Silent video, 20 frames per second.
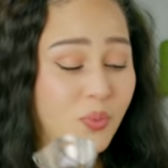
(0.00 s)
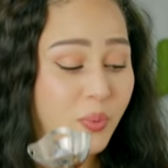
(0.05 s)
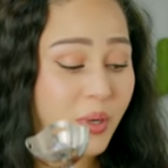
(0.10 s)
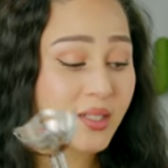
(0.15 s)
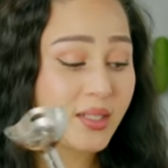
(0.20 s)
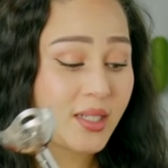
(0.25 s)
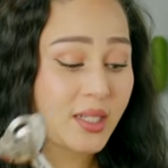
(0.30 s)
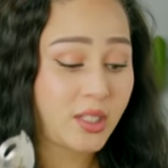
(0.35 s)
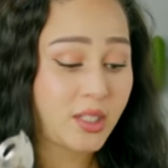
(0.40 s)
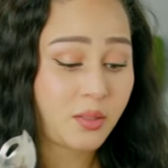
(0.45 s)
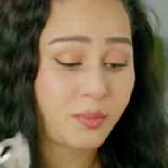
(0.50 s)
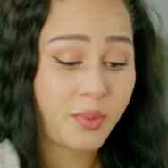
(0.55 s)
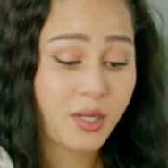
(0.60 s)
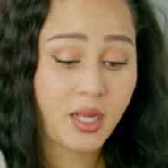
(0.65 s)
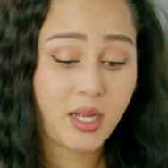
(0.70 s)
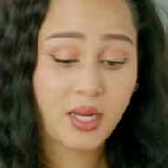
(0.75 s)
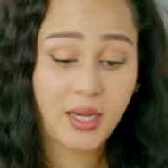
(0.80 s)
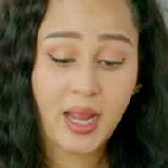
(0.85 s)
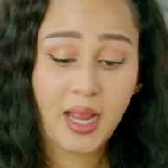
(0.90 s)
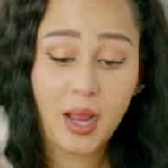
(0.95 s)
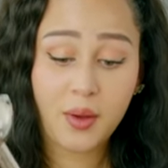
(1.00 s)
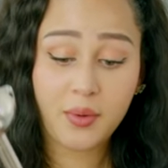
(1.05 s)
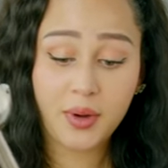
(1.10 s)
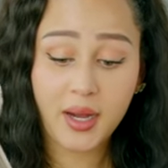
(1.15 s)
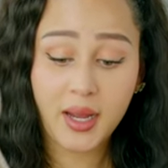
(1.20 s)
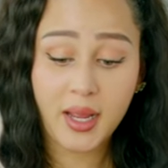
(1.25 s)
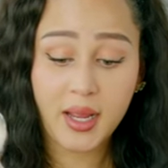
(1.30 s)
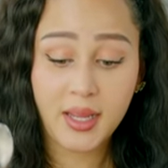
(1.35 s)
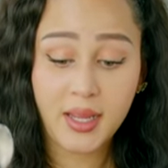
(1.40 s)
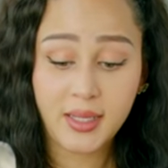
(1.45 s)
processor, but
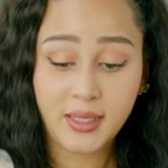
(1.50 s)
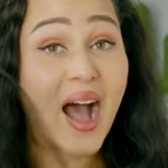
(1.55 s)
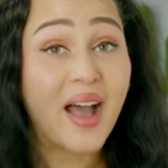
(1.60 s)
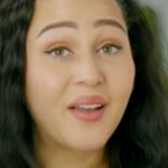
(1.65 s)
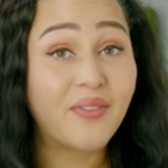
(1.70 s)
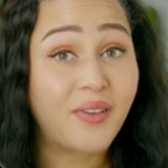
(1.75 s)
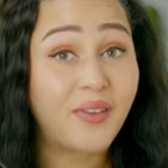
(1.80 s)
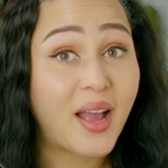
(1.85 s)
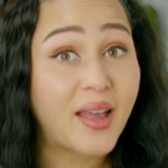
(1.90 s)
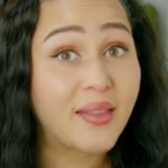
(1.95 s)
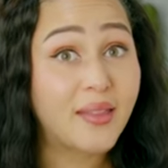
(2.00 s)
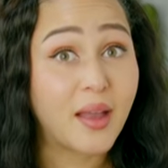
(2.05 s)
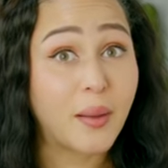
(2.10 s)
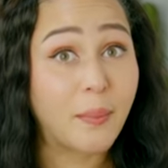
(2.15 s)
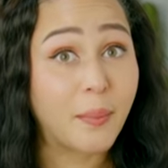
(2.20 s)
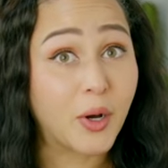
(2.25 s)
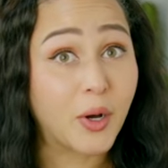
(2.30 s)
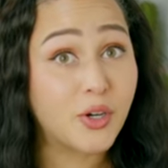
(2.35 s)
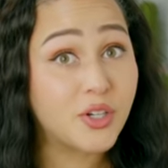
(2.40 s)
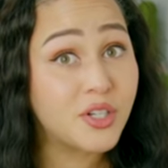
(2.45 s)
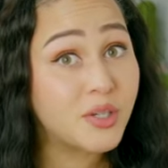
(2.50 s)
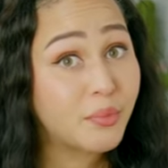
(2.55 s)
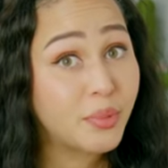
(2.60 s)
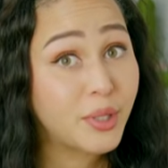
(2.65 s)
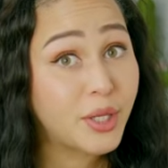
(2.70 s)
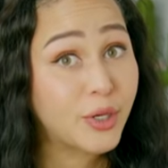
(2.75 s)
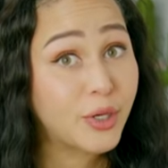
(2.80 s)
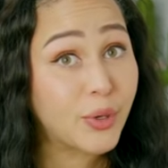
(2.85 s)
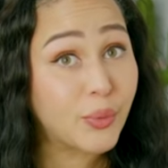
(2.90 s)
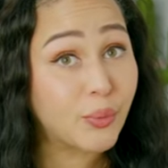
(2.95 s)
nowadays I find the immersion
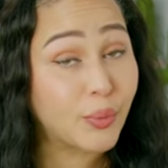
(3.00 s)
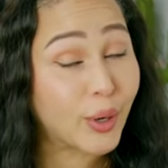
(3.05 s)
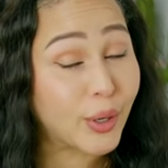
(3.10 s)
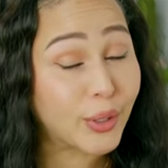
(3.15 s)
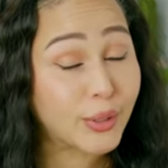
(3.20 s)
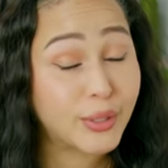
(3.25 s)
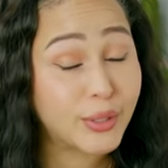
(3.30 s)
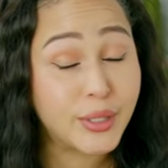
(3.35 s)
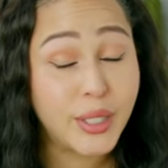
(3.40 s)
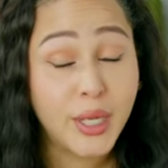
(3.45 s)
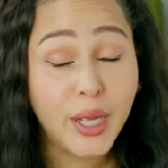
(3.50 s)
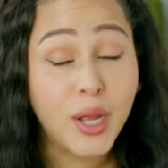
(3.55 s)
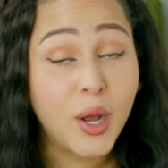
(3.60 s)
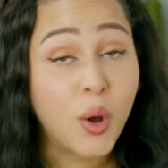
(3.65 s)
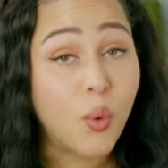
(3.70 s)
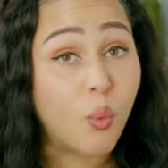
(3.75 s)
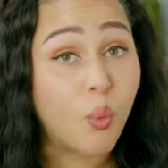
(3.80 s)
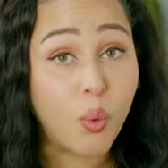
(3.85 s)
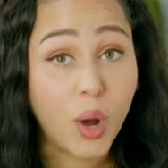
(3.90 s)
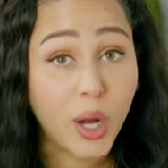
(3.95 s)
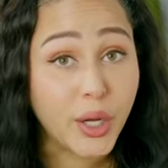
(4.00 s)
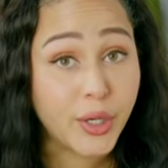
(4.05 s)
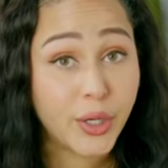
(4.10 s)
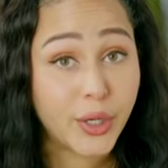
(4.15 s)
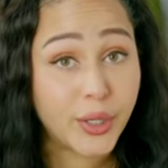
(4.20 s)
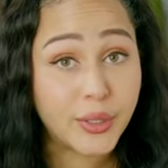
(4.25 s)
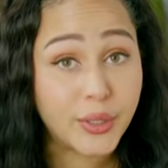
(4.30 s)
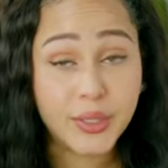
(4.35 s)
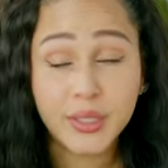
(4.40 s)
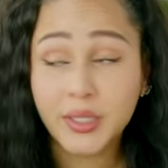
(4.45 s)
blender works
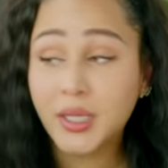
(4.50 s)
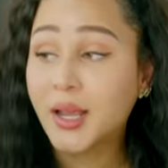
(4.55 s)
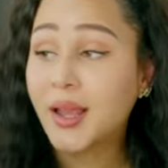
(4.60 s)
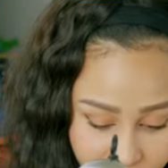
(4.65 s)
wonders.